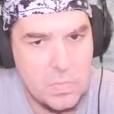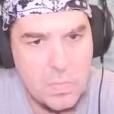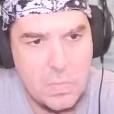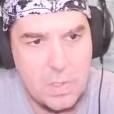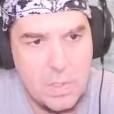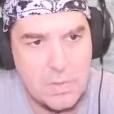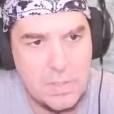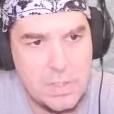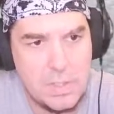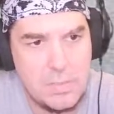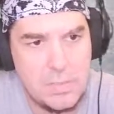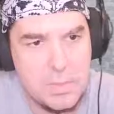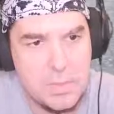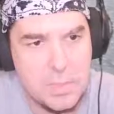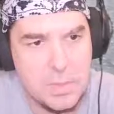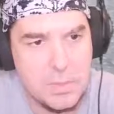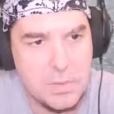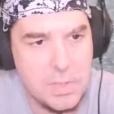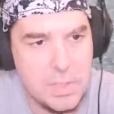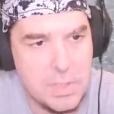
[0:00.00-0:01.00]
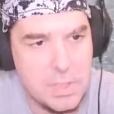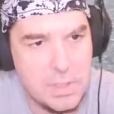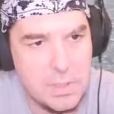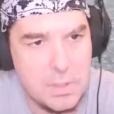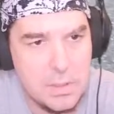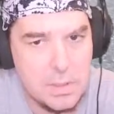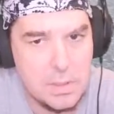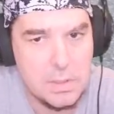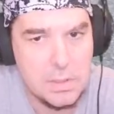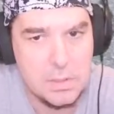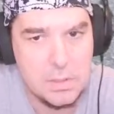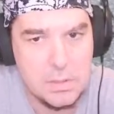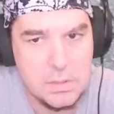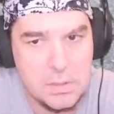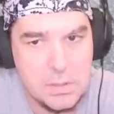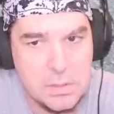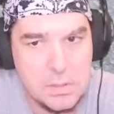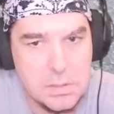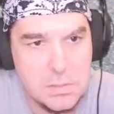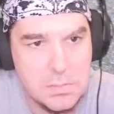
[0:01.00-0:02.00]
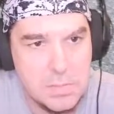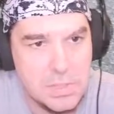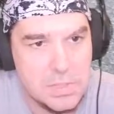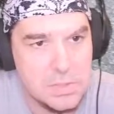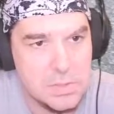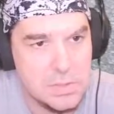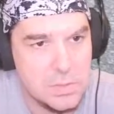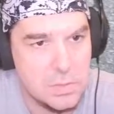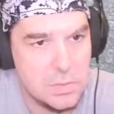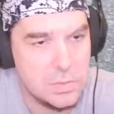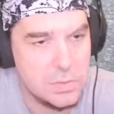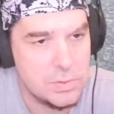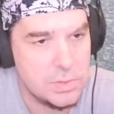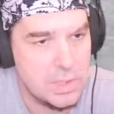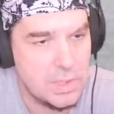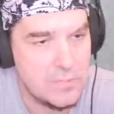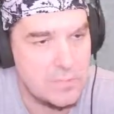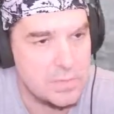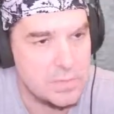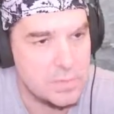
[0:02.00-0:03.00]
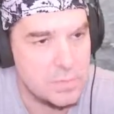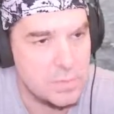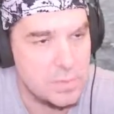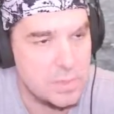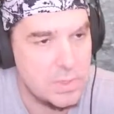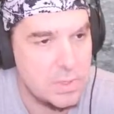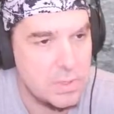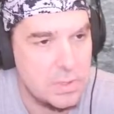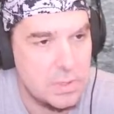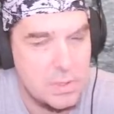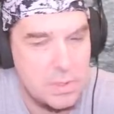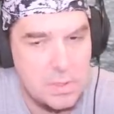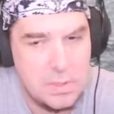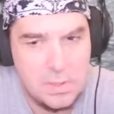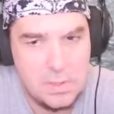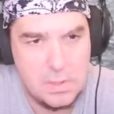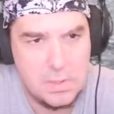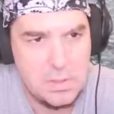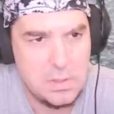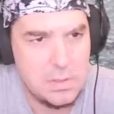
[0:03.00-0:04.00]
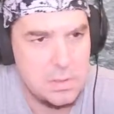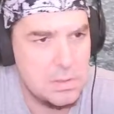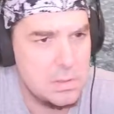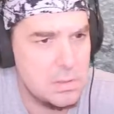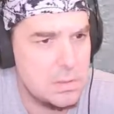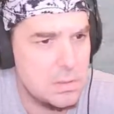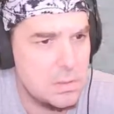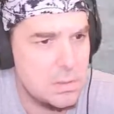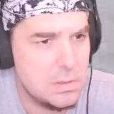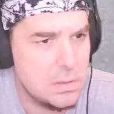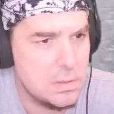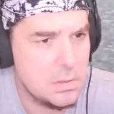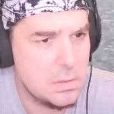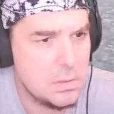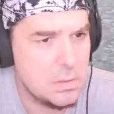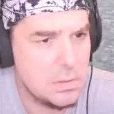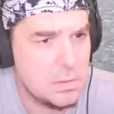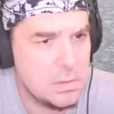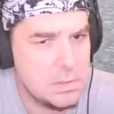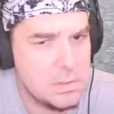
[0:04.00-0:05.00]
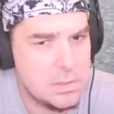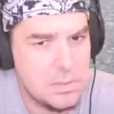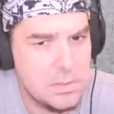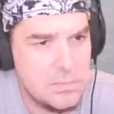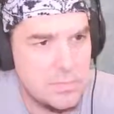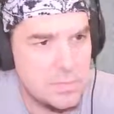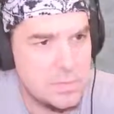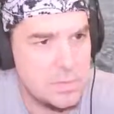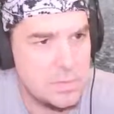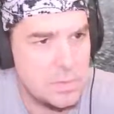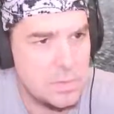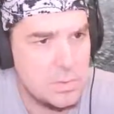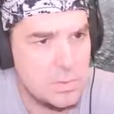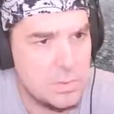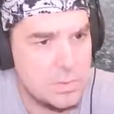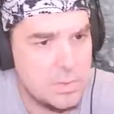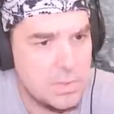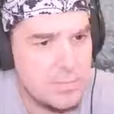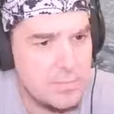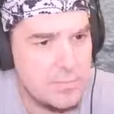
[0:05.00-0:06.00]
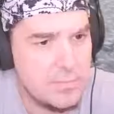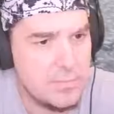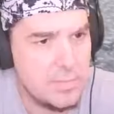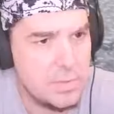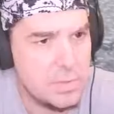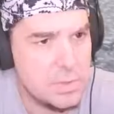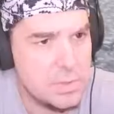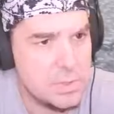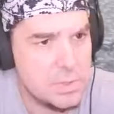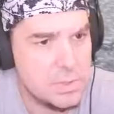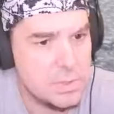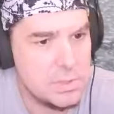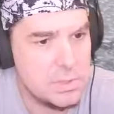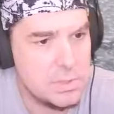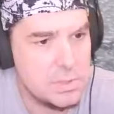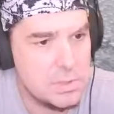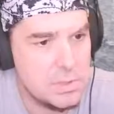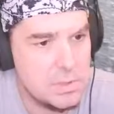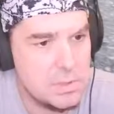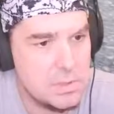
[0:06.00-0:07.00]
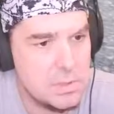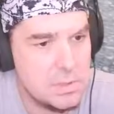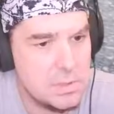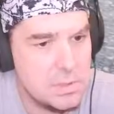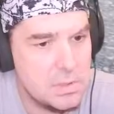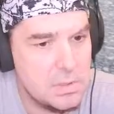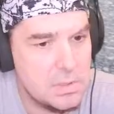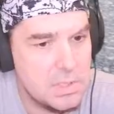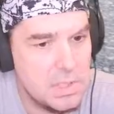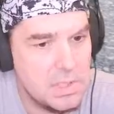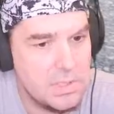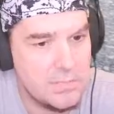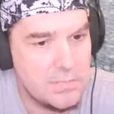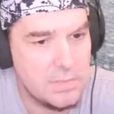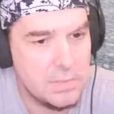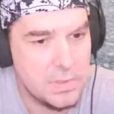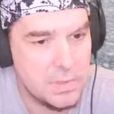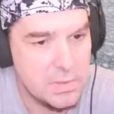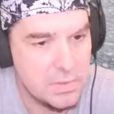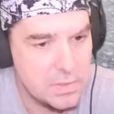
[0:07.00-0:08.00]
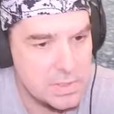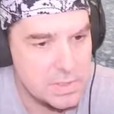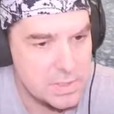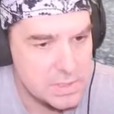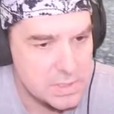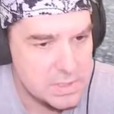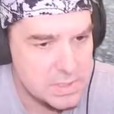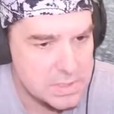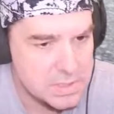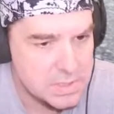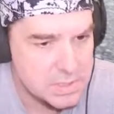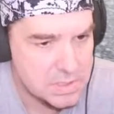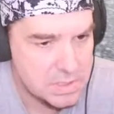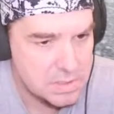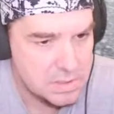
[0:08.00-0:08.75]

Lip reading: I think I'm gonna go ahead and make this all-wheel drive as well. Let's see if there's an all-wheel drive conversion. Thankfully there is.